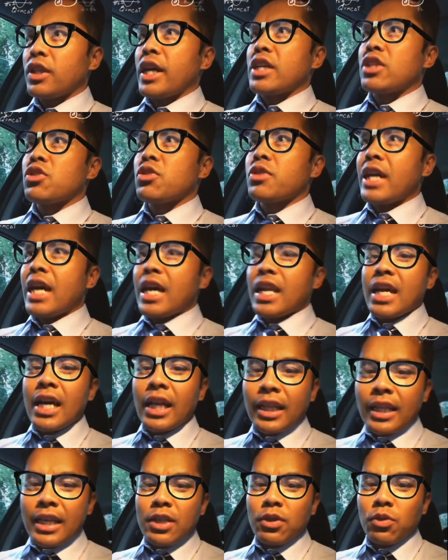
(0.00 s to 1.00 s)
like to get
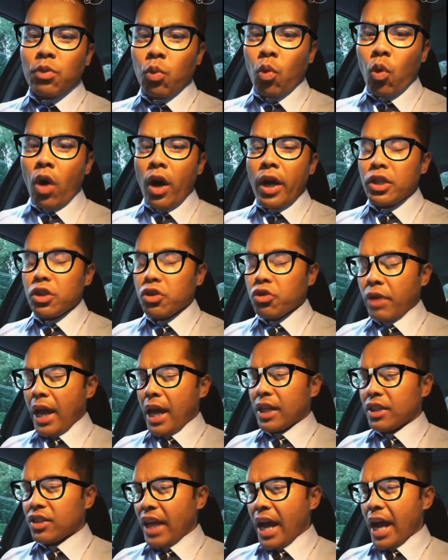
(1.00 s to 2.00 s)
at least one
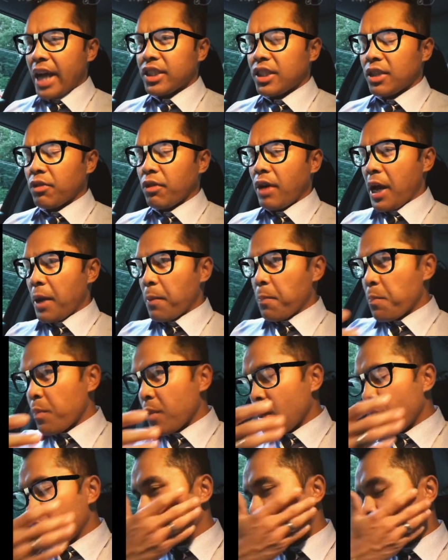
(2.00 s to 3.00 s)
transaction, right?
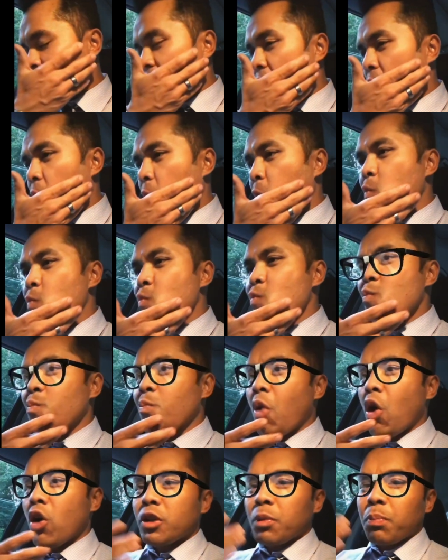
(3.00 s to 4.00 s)
So
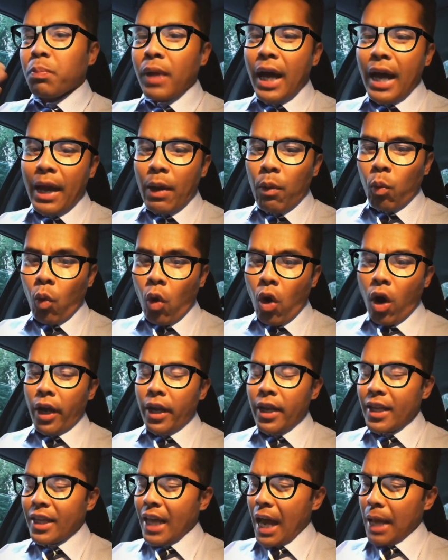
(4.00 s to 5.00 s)
multiply
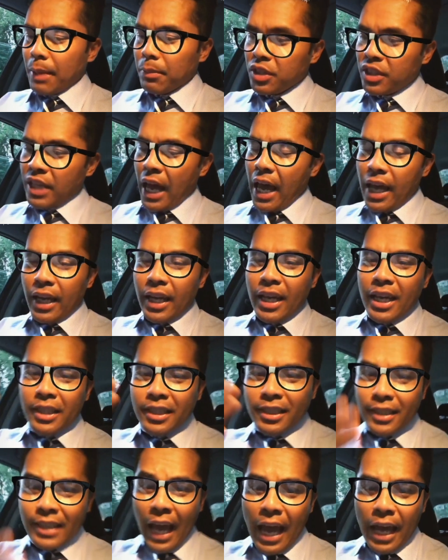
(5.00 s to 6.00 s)
1 times 10,
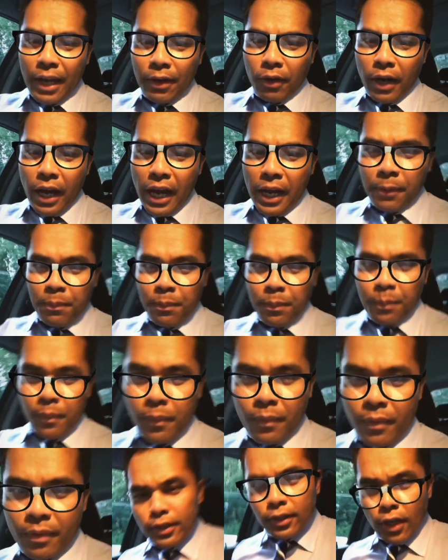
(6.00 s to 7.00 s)
it's 10, right?
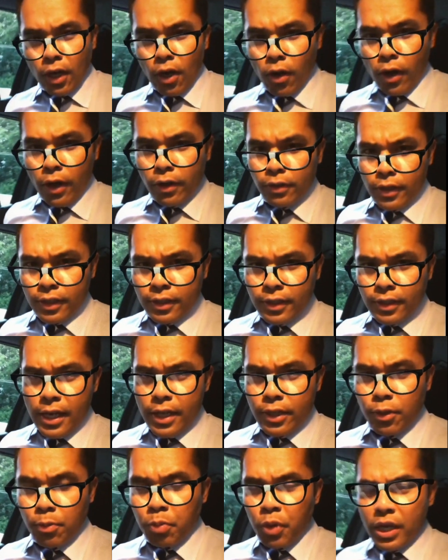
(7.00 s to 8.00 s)
So as you can see,
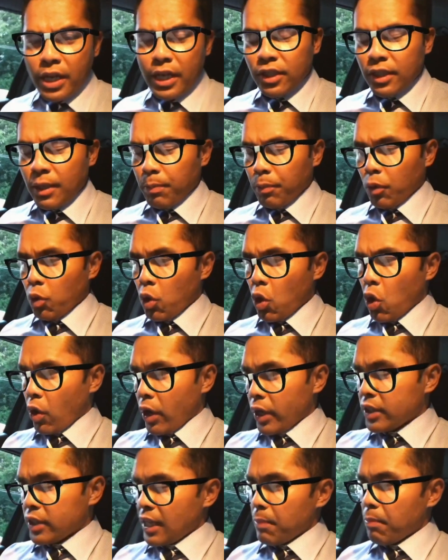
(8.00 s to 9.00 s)
it's a pretty simple rule.
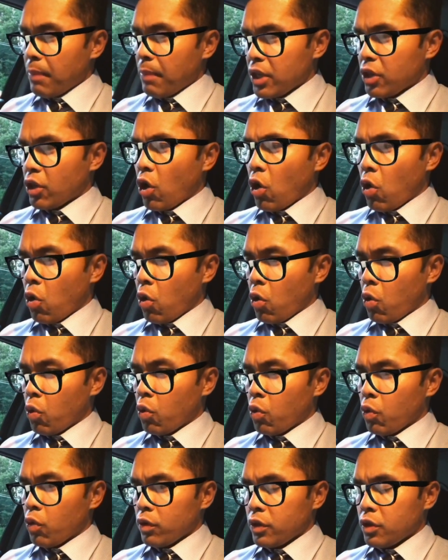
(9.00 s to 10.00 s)
I set my goal
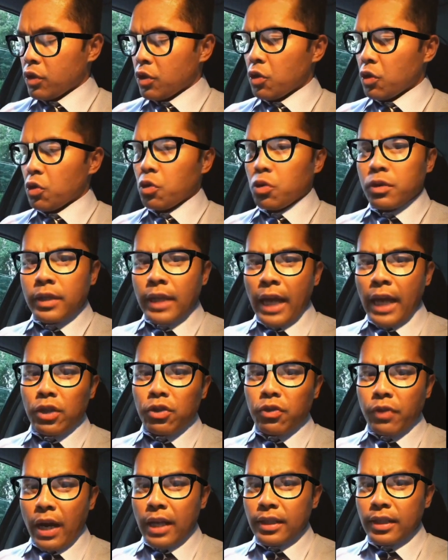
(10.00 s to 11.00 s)
to 10
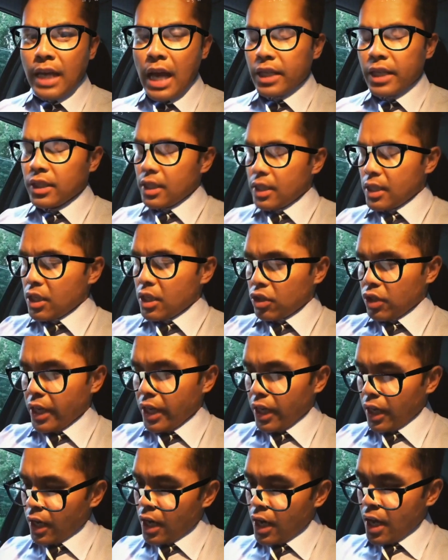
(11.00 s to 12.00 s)
transactions this
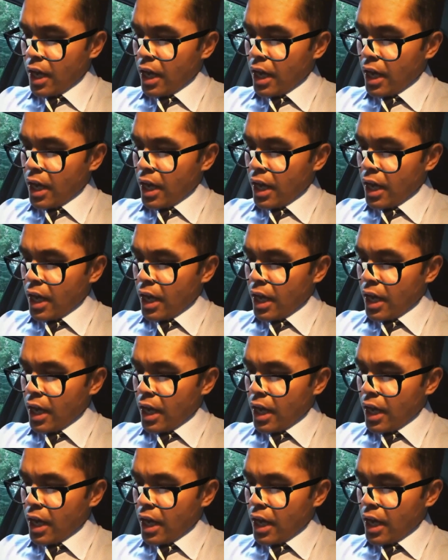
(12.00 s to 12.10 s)
year.